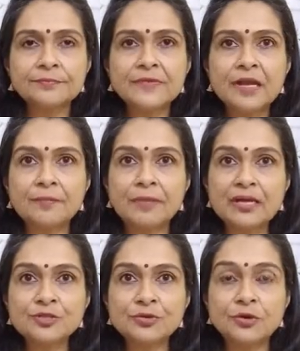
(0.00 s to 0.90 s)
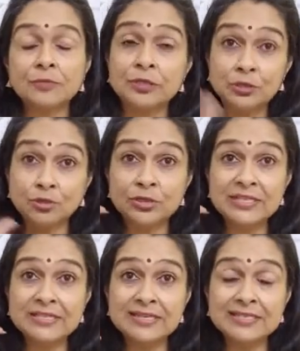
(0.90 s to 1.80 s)
Come back to normal. Do
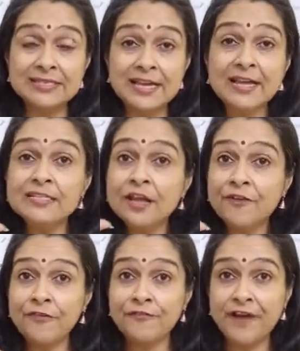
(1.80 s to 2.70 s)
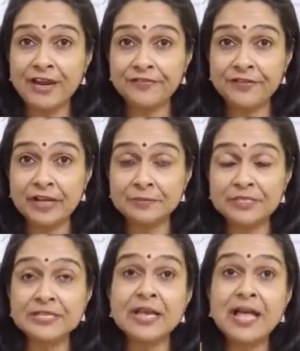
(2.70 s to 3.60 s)
this exercise for 5
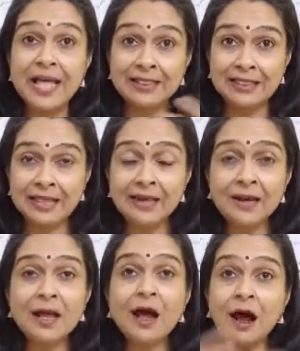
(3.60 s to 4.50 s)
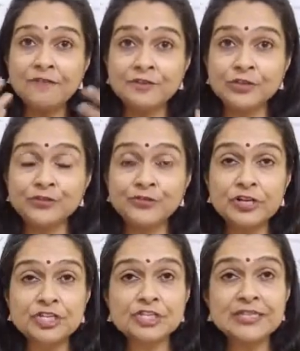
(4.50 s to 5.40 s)
times. And then after you
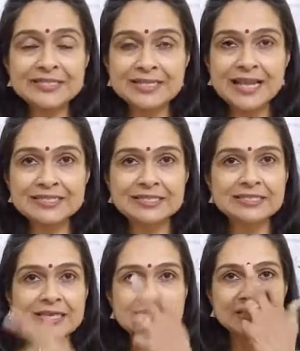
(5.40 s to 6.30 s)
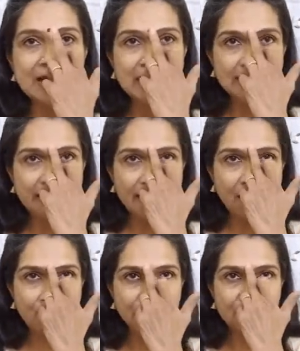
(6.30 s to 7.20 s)
finish this exercise,
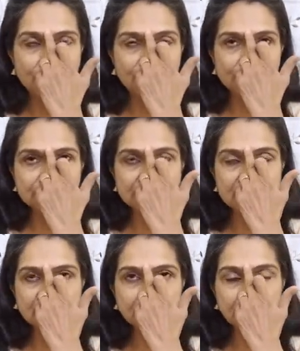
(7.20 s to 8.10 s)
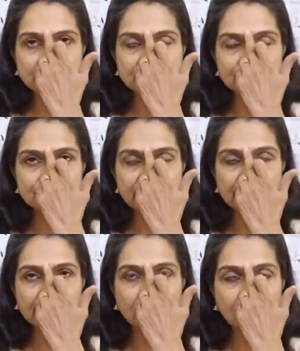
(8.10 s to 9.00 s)
now we are going to start
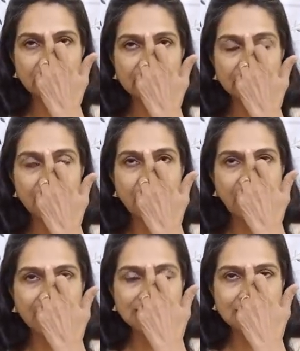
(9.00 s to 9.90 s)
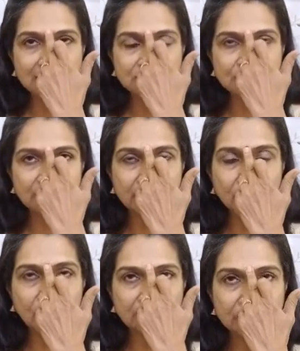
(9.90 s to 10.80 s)
concentrating on our Ajna Chakra,
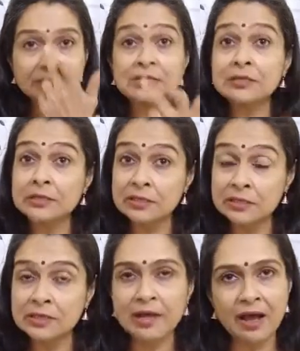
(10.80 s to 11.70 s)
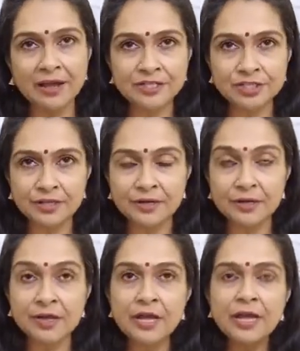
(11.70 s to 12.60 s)
or the 3rd eye chakra.
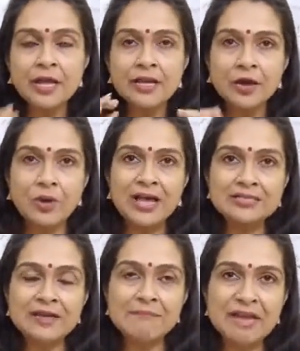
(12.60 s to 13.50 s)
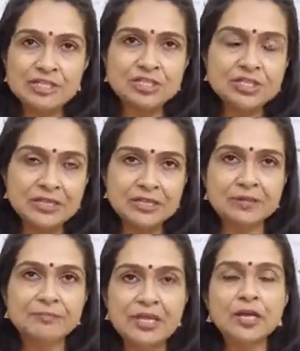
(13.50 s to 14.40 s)
Now as I mentioned in the
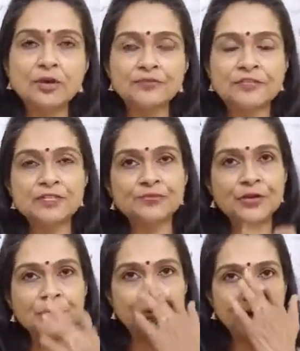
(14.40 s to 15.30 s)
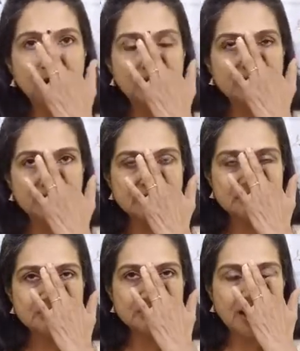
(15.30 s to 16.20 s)
beginning of this video,
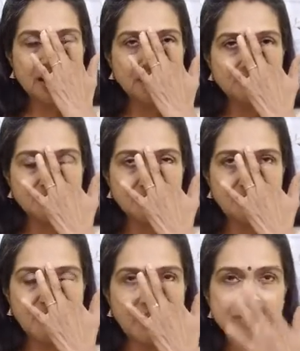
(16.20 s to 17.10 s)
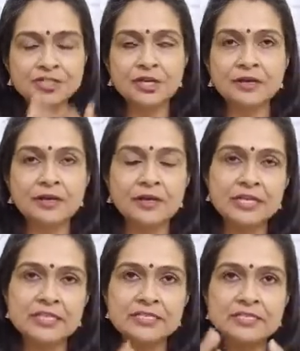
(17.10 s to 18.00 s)
this 3rd eye chakra
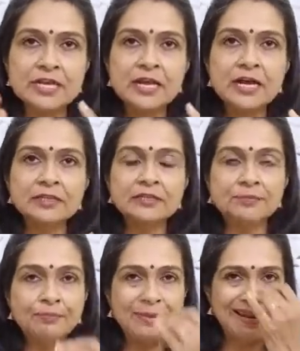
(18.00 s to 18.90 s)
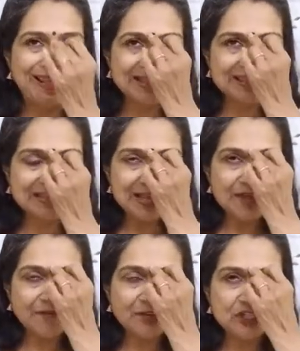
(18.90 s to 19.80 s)
is the place
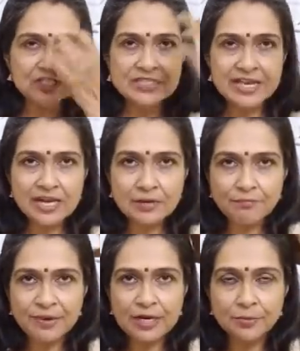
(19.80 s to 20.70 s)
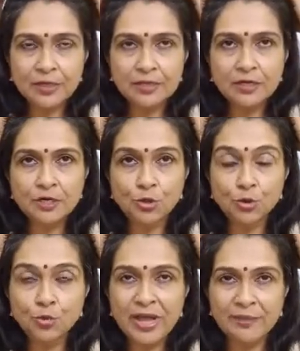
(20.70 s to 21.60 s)
which is in between the
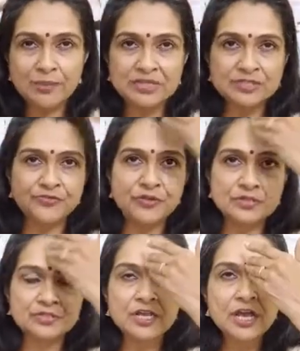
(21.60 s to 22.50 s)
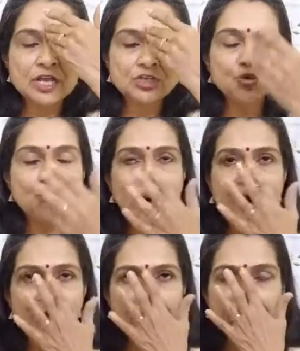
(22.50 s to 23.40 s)
2 hemispheres. So
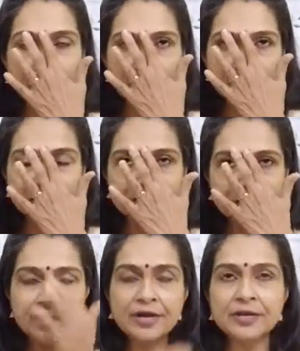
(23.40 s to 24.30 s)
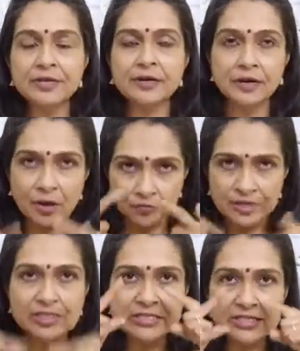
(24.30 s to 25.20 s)
why do we concentrate here now
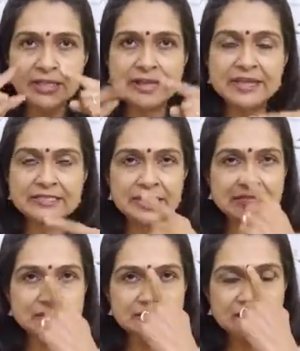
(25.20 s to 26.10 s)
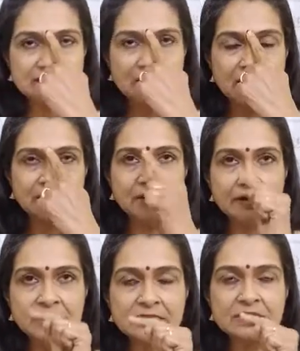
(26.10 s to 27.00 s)
with this next exercise? The
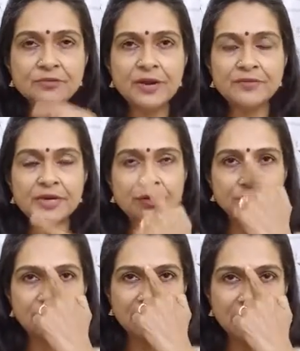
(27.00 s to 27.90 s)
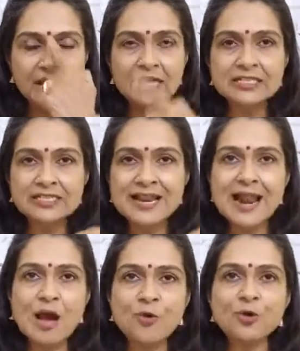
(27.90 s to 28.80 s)
reason why we do that is
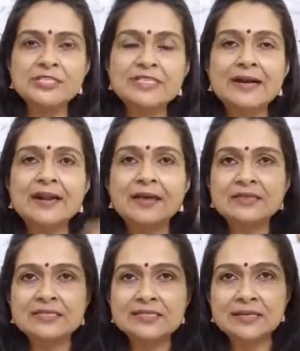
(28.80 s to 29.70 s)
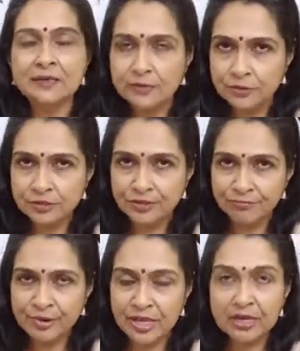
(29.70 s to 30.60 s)
now you're sending a signal to the
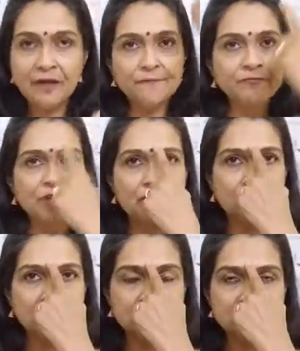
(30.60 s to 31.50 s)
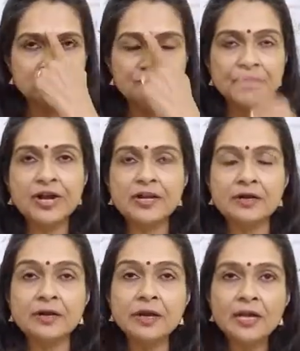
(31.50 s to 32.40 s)
brain when you concentrate
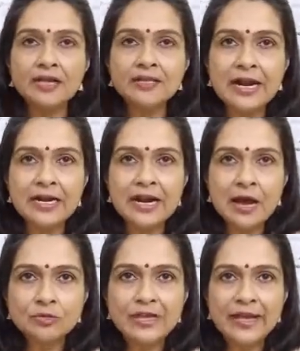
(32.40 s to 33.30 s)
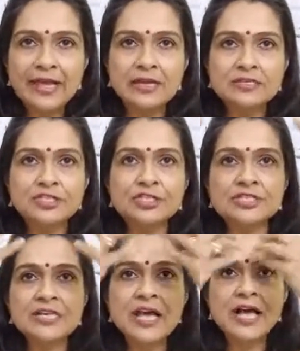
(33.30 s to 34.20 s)
here that now the
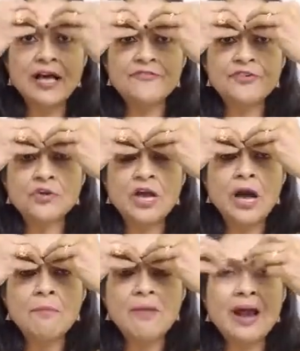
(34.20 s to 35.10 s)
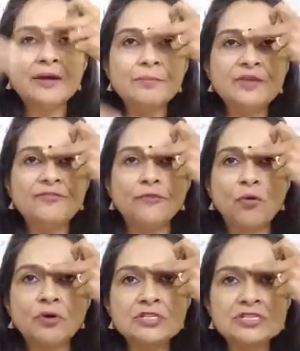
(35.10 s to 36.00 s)
energies have to come and be
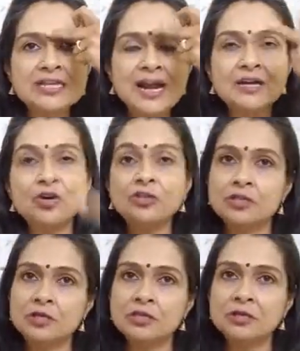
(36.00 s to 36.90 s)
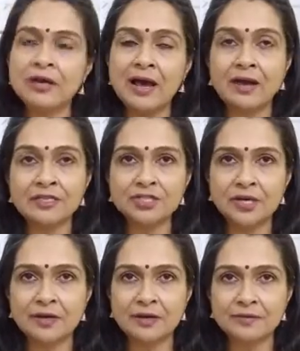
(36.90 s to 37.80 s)
focused at your third eye
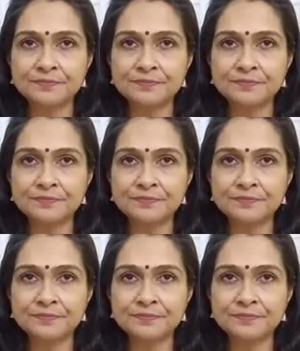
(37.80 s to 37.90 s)
chakra.